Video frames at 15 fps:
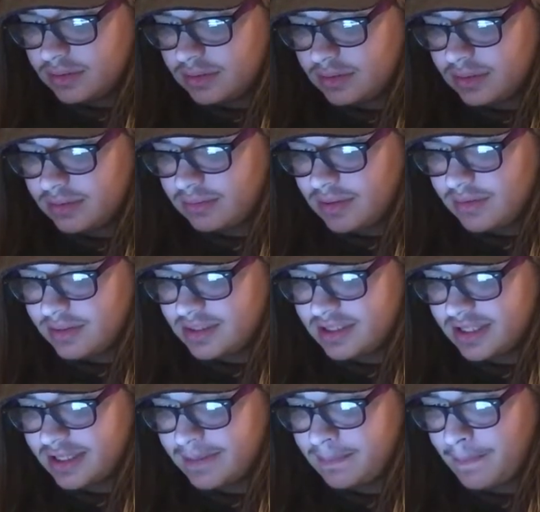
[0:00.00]
Where was
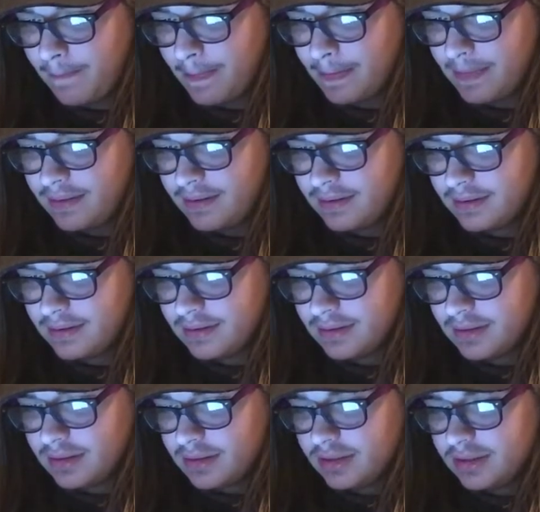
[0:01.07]
I?
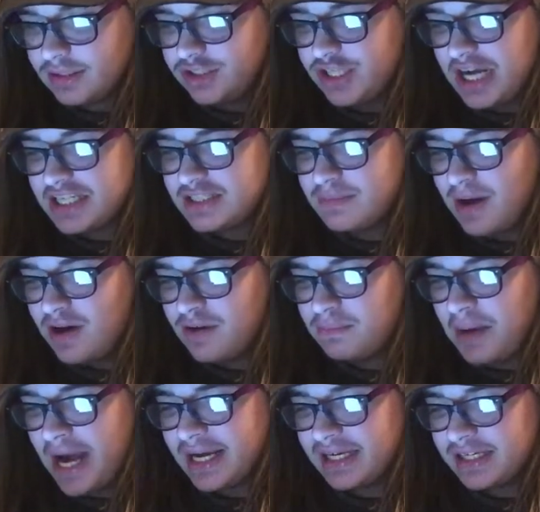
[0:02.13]
Jack smiled
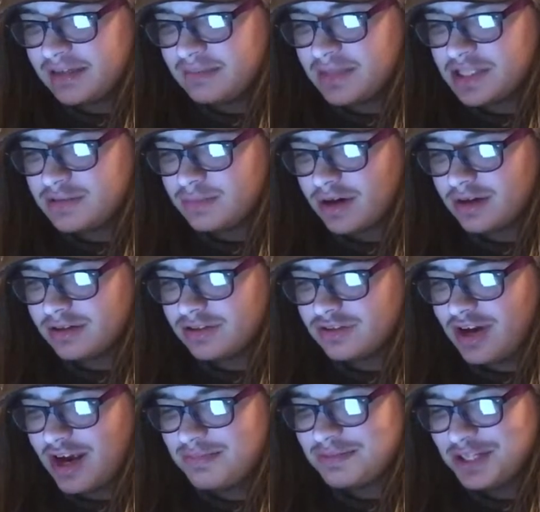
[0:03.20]
back at him as Mark
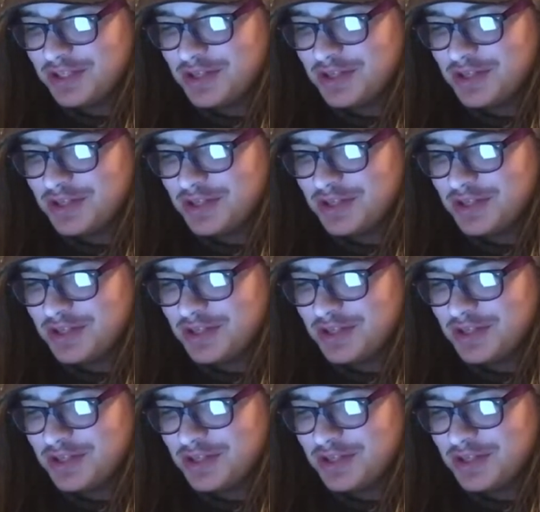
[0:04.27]
grabbed the loop.